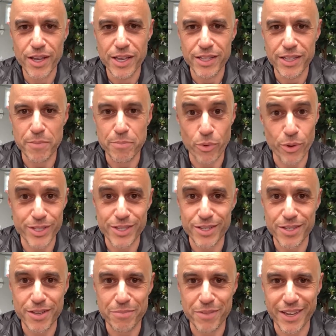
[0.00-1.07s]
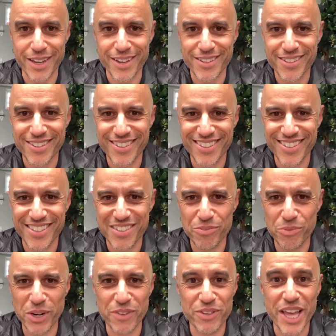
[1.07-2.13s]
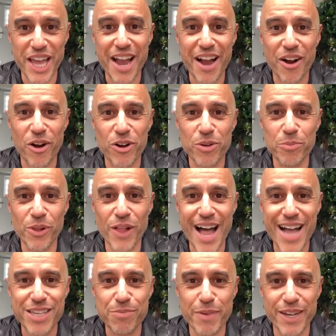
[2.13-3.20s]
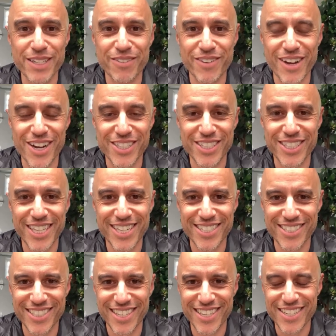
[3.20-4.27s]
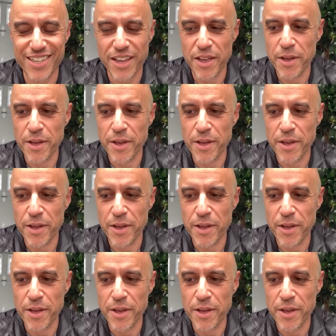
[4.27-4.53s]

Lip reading: that points to something else. It's whatever the heritable aspect of conscious agency is.